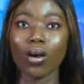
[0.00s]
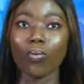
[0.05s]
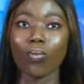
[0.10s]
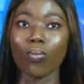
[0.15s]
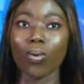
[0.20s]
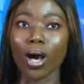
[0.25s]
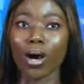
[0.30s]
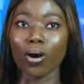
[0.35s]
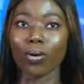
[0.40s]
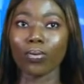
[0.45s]

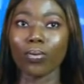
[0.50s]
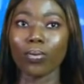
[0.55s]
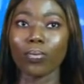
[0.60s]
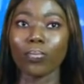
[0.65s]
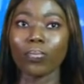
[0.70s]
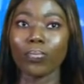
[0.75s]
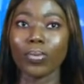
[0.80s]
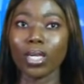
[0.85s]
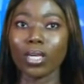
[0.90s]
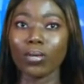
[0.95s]
while
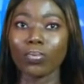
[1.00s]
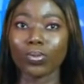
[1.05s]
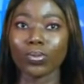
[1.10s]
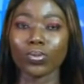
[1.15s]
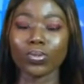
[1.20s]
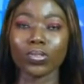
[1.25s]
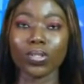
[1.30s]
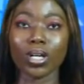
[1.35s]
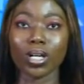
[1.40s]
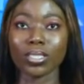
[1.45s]

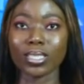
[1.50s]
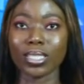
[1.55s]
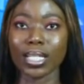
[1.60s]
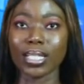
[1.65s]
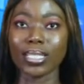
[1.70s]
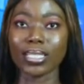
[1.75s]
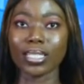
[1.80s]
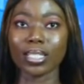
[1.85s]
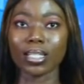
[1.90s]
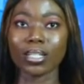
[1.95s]
people
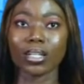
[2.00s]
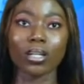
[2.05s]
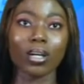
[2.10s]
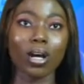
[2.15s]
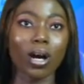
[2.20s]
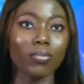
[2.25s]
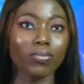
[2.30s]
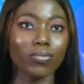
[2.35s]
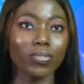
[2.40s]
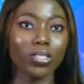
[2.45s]
attending
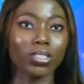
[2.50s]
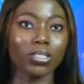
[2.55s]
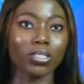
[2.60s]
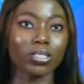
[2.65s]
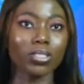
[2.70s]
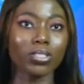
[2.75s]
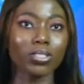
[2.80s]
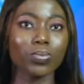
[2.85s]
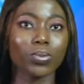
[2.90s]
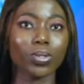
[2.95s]

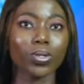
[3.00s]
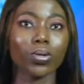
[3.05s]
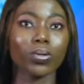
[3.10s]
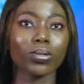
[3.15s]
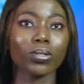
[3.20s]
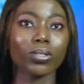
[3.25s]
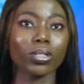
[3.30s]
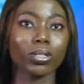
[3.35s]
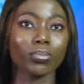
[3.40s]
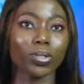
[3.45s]
conferences will no
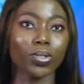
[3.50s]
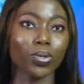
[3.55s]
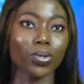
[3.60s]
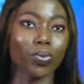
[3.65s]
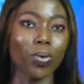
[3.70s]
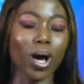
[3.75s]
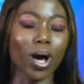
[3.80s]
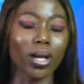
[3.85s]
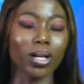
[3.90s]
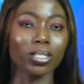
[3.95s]
longer be
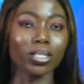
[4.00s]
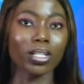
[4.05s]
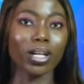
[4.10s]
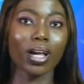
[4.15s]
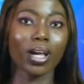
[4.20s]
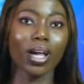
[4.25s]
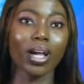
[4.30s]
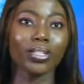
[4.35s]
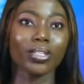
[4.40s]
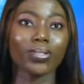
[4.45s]
required
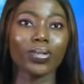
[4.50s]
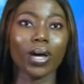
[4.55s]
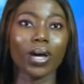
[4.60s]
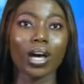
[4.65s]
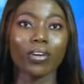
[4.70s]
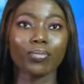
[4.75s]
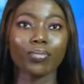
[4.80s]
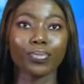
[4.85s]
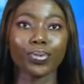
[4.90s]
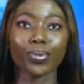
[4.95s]
to
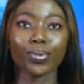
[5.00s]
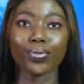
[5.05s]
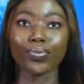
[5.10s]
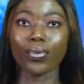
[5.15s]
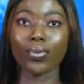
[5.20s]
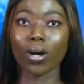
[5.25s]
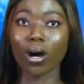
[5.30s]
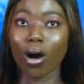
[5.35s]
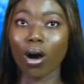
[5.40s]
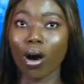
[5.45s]
have proof
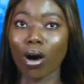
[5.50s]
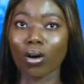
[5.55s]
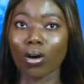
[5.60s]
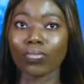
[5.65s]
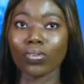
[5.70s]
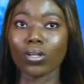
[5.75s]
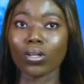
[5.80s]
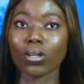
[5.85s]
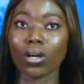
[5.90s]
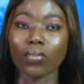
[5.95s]

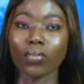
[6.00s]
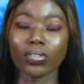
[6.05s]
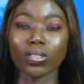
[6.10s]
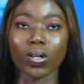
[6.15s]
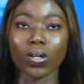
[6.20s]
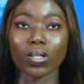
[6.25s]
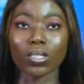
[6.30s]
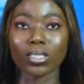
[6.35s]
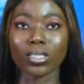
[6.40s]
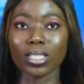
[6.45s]
of a
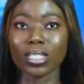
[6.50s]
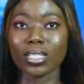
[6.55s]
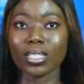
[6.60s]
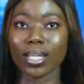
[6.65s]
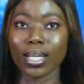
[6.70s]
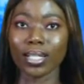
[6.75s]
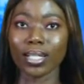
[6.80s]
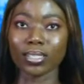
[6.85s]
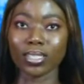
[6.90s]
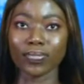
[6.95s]
COVID-19
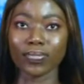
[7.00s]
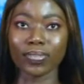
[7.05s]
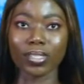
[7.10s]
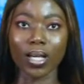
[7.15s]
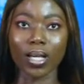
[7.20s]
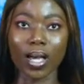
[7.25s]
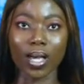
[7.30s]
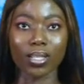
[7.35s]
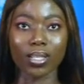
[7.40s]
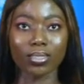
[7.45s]
negative
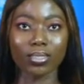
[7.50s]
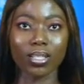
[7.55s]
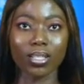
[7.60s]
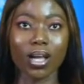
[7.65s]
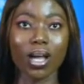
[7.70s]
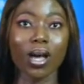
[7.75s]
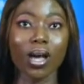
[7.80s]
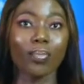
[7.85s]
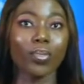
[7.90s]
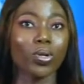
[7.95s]
test,
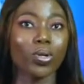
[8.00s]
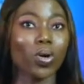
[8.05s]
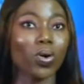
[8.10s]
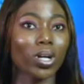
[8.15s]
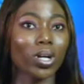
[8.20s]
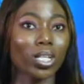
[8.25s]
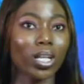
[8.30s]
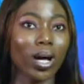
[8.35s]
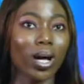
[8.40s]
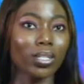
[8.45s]
but
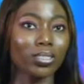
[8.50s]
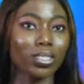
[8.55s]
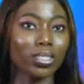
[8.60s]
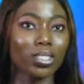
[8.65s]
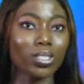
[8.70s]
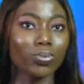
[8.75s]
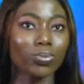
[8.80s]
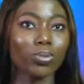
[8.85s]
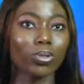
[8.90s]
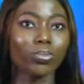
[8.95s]

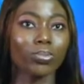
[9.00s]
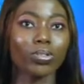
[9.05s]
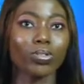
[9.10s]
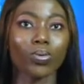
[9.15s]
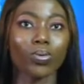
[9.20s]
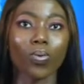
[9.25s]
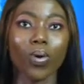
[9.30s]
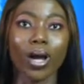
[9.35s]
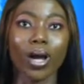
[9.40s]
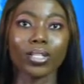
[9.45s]
organizers will be
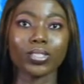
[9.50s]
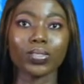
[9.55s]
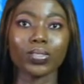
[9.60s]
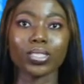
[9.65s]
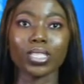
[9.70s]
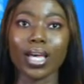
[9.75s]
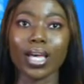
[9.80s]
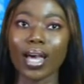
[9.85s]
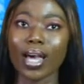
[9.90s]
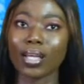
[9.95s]
required to
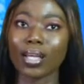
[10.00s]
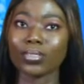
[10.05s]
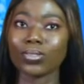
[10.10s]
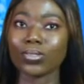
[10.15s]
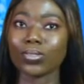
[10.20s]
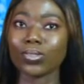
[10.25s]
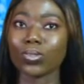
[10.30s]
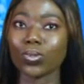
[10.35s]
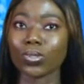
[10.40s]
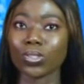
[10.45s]
adhere
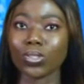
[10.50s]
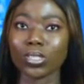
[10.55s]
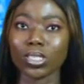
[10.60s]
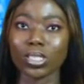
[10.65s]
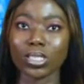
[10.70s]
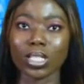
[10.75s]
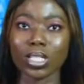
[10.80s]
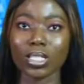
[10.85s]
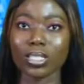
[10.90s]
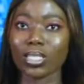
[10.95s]
to social
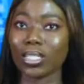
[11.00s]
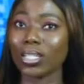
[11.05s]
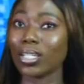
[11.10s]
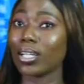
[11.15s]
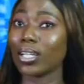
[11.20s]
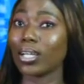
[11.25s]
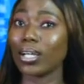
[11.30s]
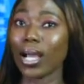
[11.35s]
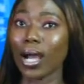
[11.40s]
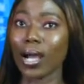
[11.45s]

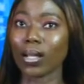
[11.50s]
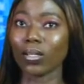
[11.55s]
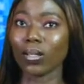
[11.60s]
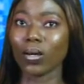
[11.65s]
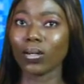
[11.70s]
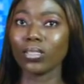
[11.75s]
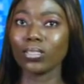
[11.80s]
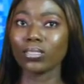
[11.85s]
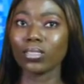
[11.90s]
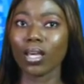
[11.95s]
distancing
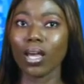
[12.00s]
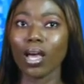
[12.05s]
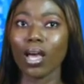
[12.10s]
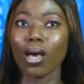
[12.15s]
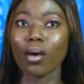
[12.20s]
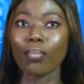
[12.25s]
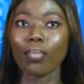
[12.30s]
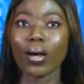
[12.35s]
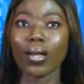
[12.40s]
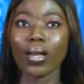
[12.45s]
guidelines
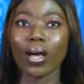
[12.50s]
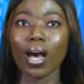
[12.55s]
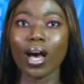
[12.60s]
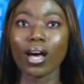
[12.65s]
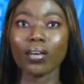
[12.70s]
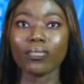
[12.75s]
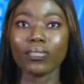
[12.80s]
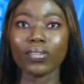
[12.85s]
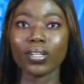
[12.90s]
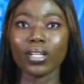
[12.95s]
by
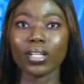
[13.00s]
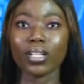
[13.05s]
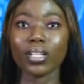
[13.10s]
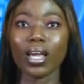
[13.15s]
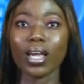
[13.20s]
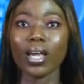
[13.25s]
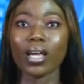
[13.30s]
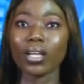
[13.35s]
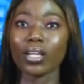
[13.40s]
having